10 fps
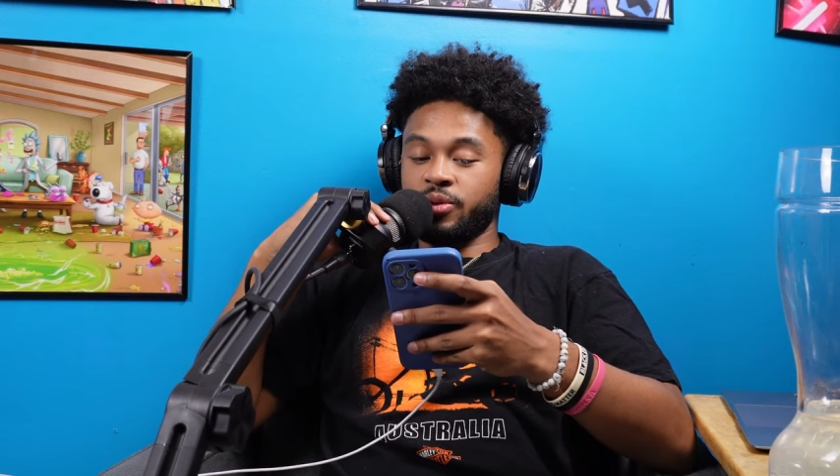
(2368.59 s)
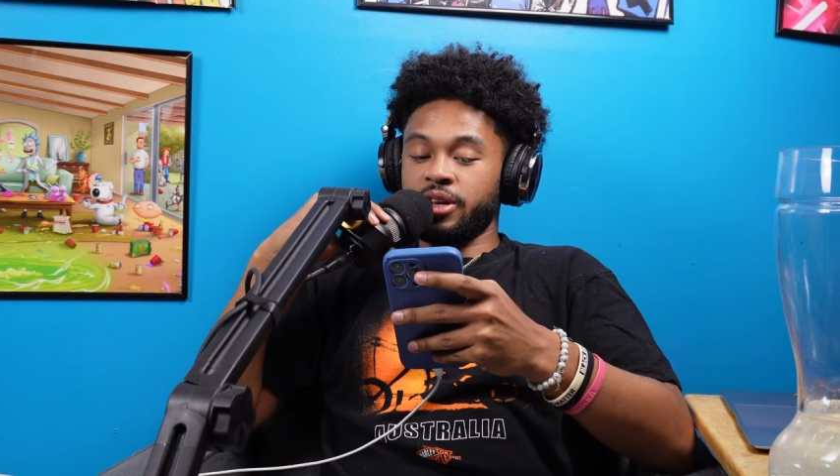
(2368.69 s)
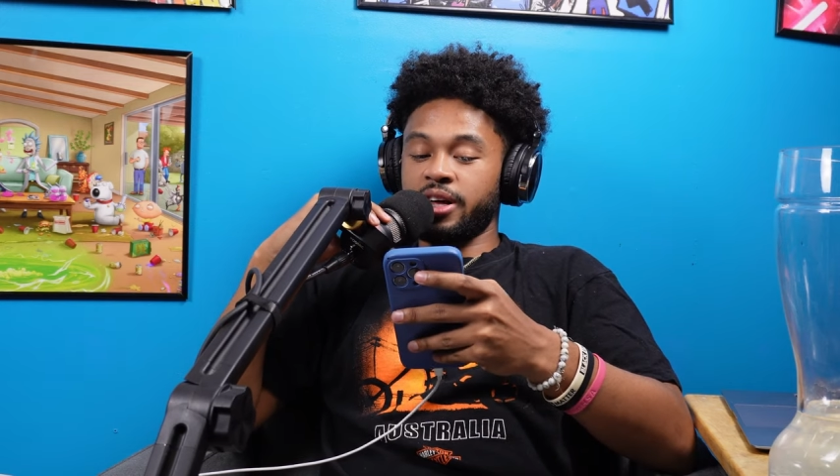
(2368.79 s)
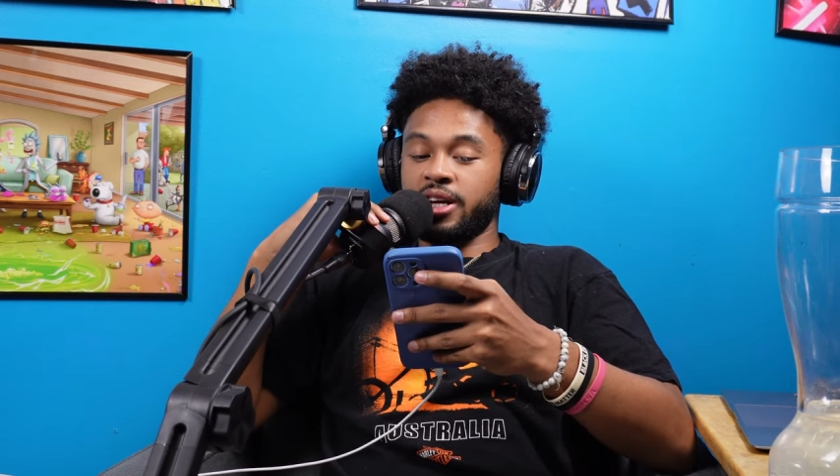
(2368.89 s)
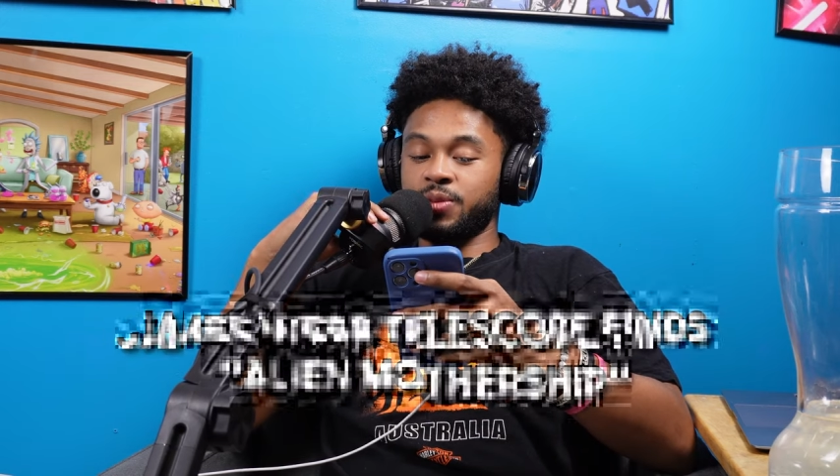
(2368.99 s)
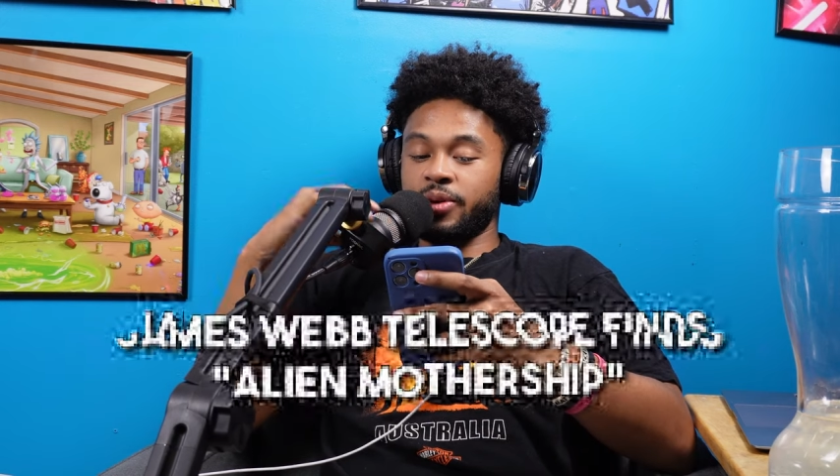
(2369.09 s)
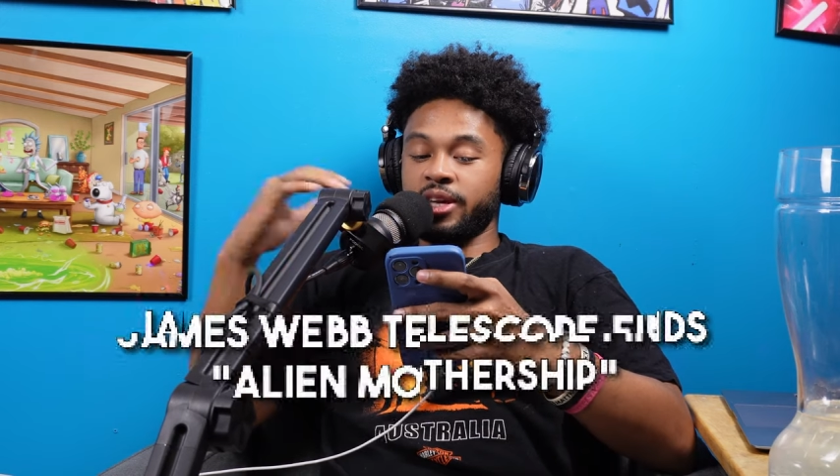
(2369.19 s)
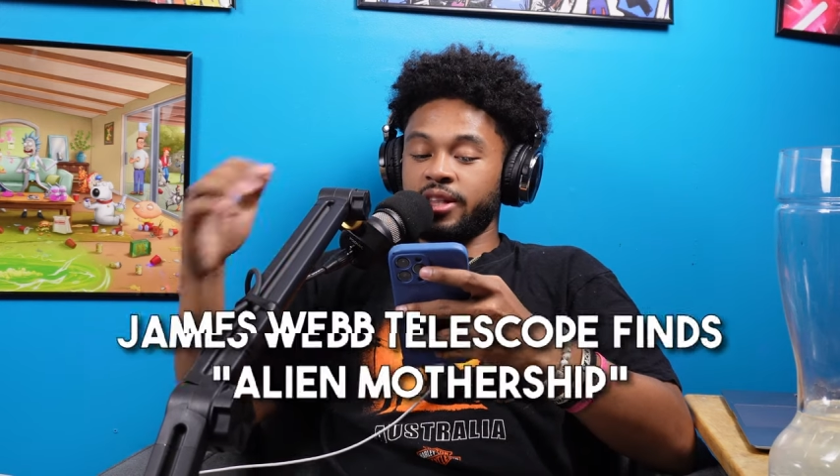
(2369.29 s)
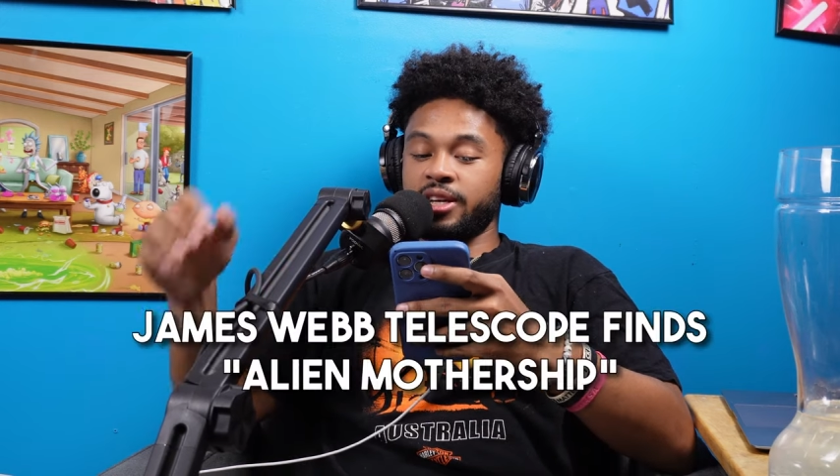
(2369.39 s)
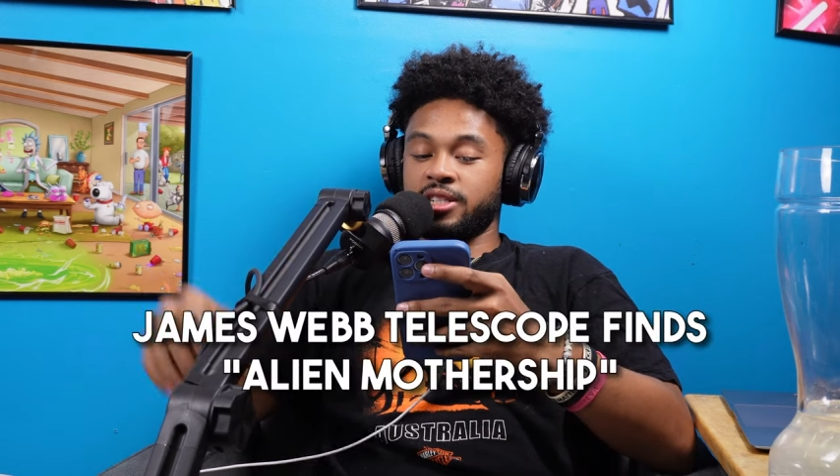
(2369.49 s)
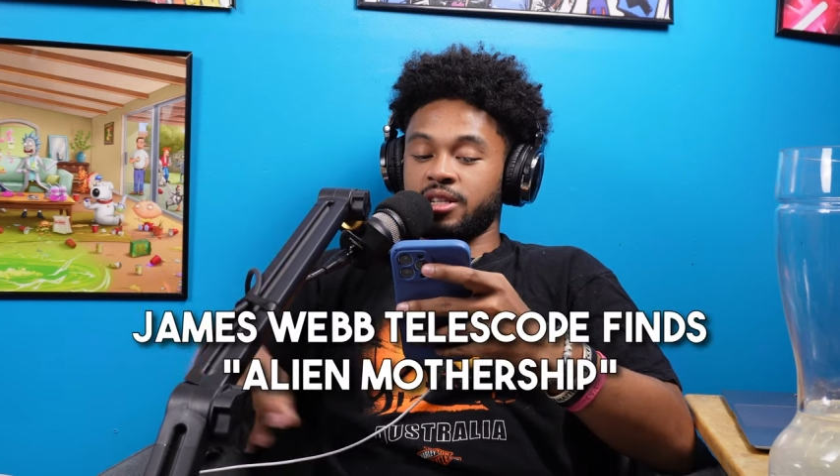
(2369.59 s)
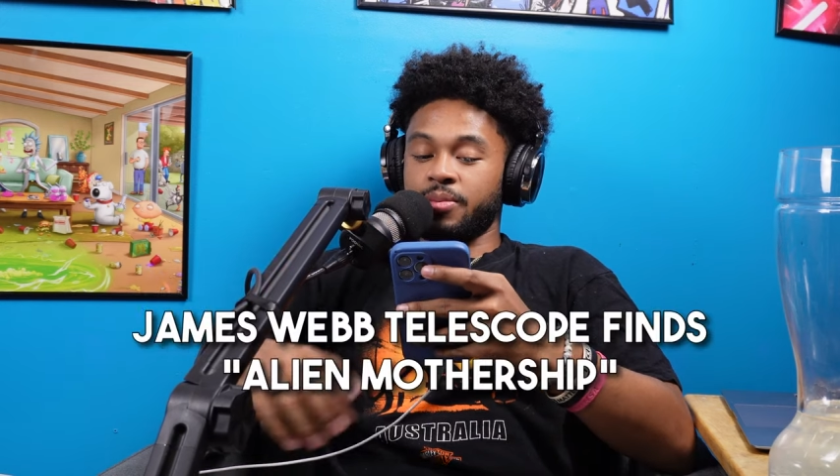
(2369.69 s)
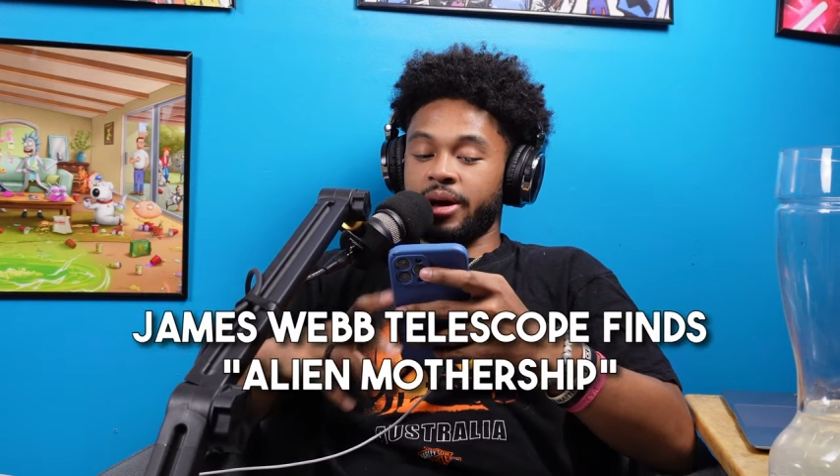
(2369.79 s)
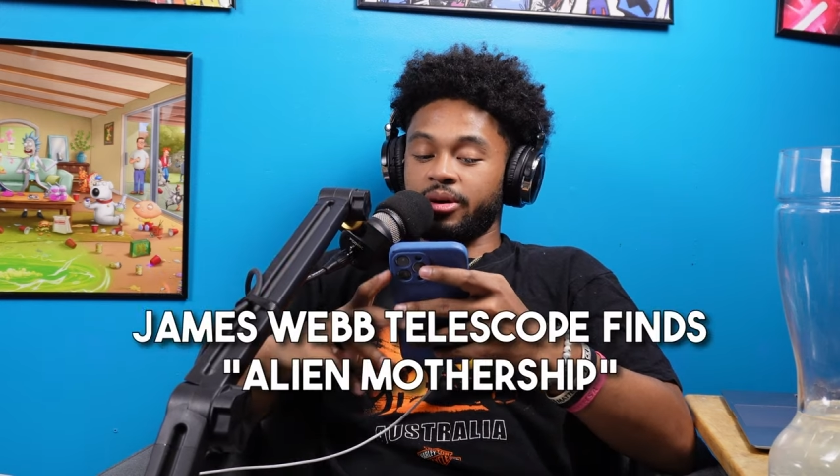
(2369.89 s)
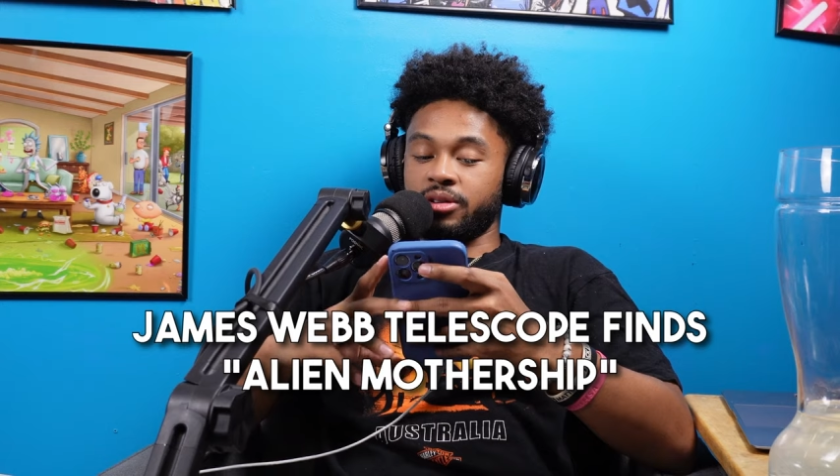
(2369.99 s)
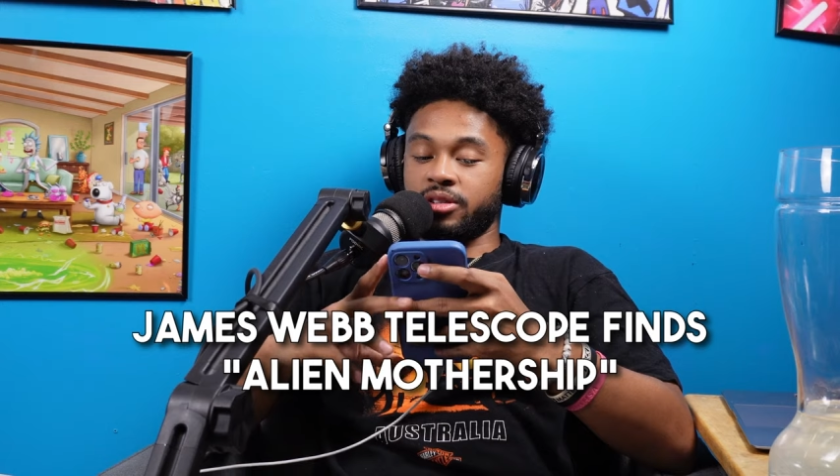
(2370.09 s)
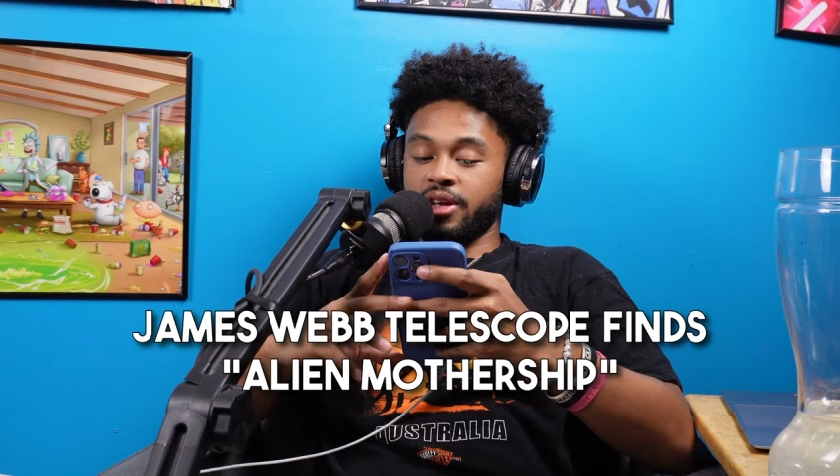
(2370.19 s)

been a lot of speculation about